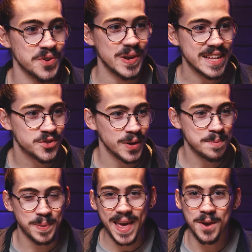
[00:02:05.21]
You're
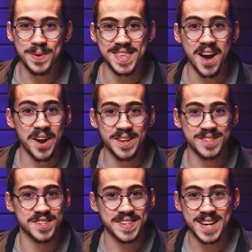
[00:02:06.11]
literally playing with the
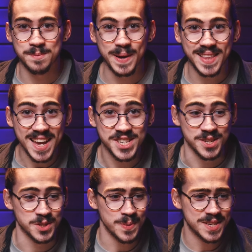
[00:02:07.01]
audience's
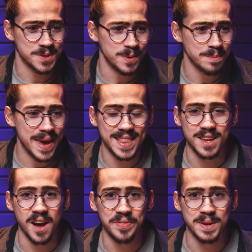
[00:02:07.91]
expectations, which will make
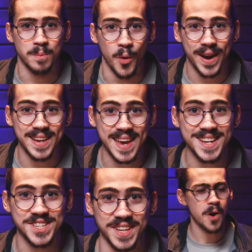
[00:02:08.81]
the content more
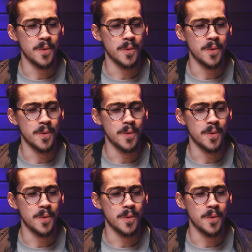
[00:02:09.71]
engaging.